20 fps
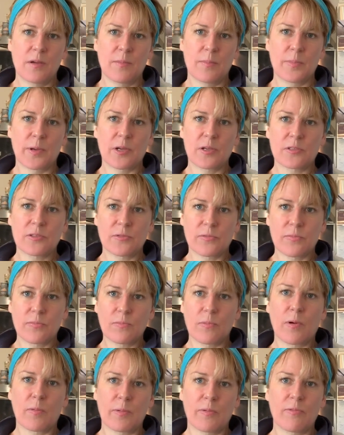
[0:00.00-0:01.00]
because of
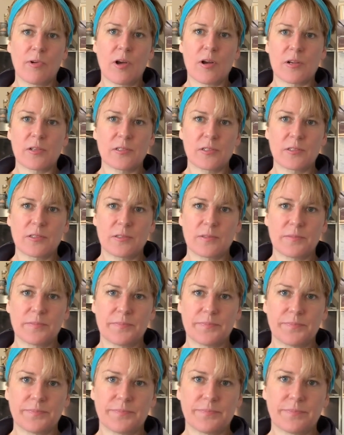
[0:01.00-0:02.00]
what we've lost.
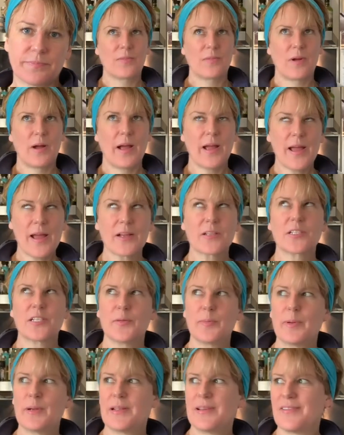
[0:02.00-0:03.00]
I
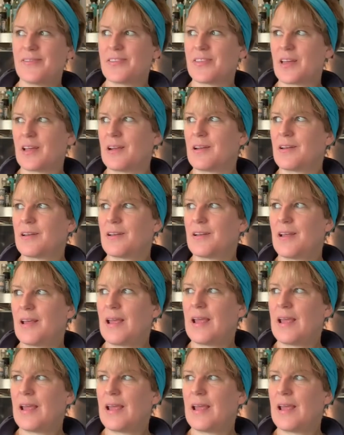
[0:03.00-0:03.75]
actually believe that